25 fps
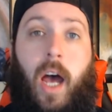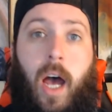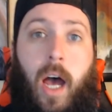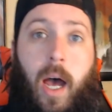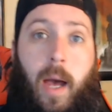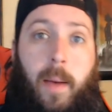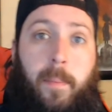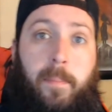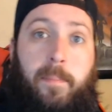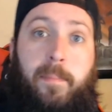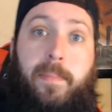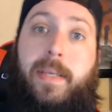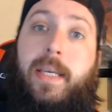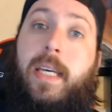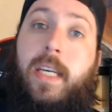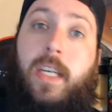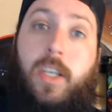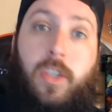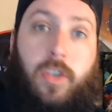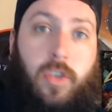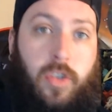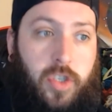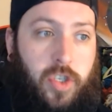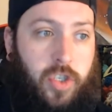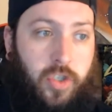
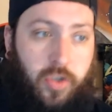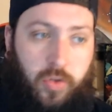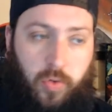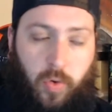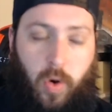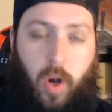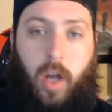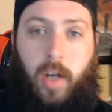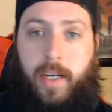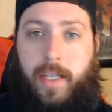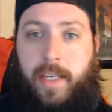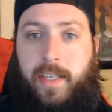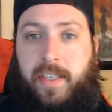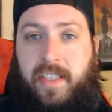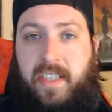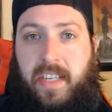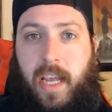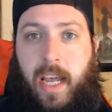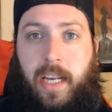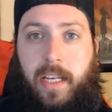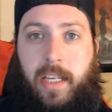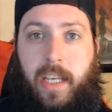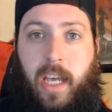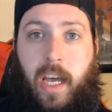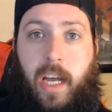being the strongest,
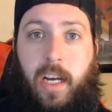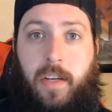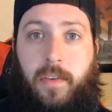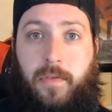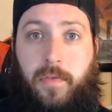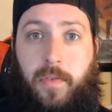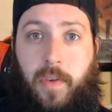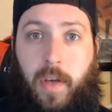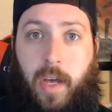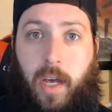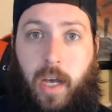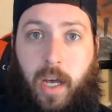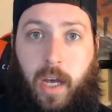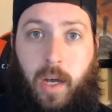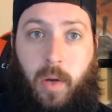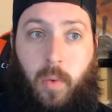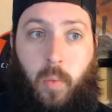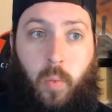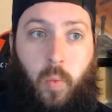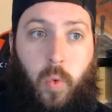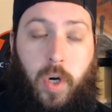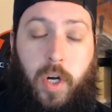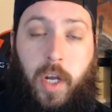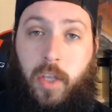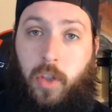and kind of
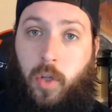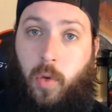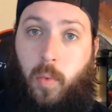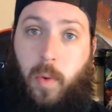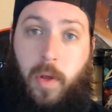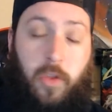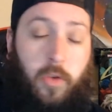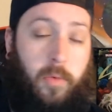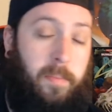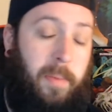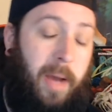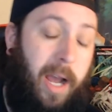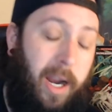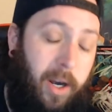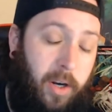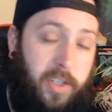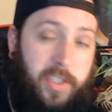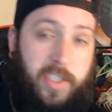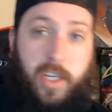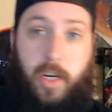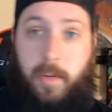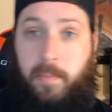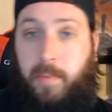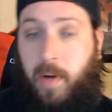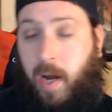working their way through
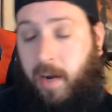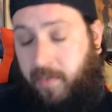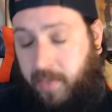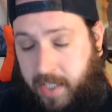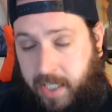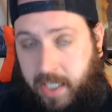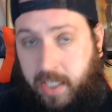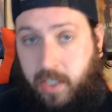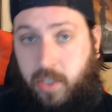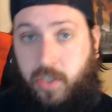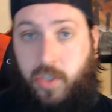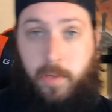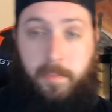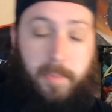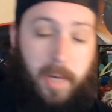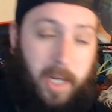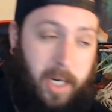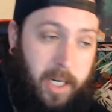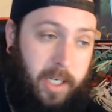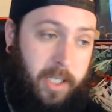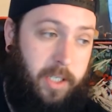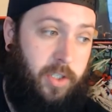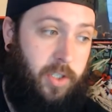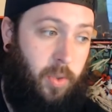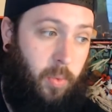piracy or privateers or
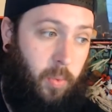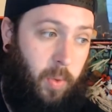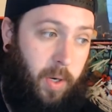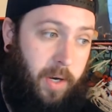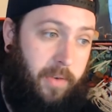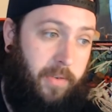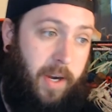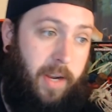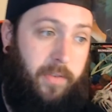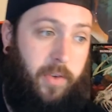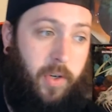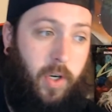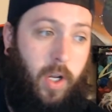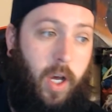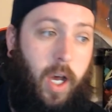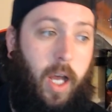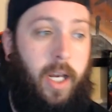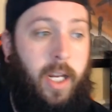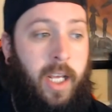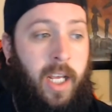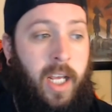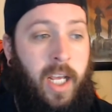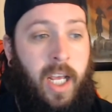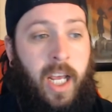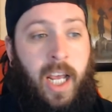buccaneers or whatever have you not.
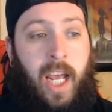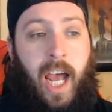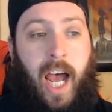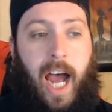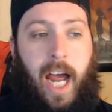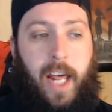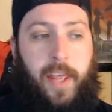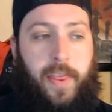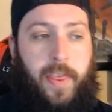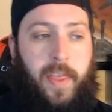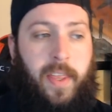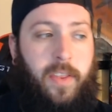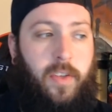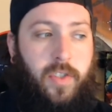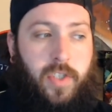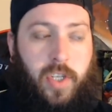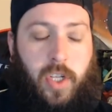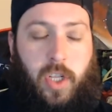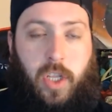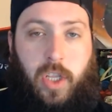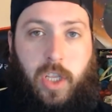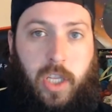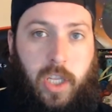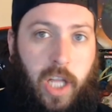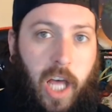I think there's a
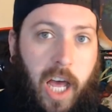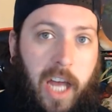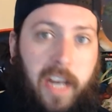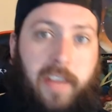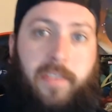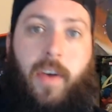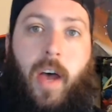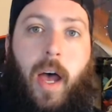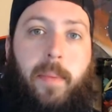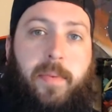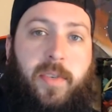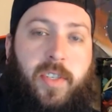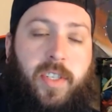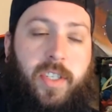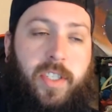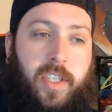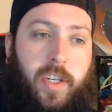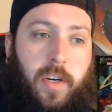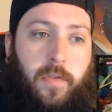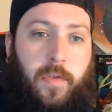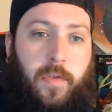lot of options here for your